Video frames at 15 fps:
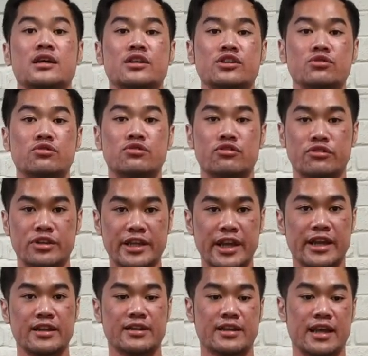you
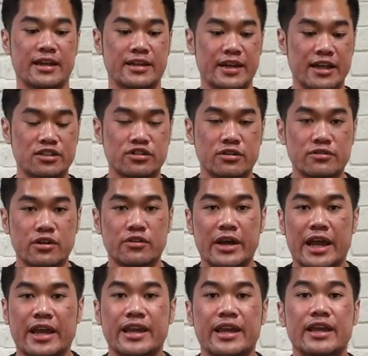create that
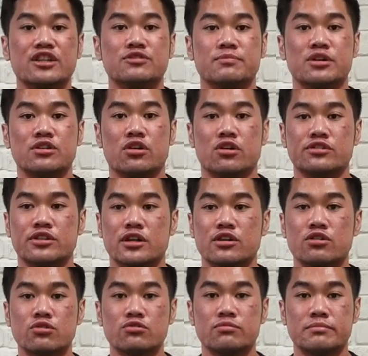natural engagement on the
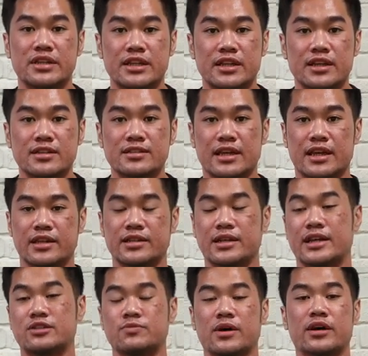glute medius and
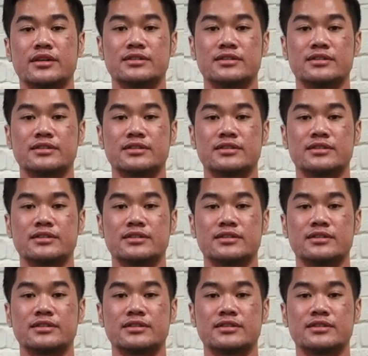as well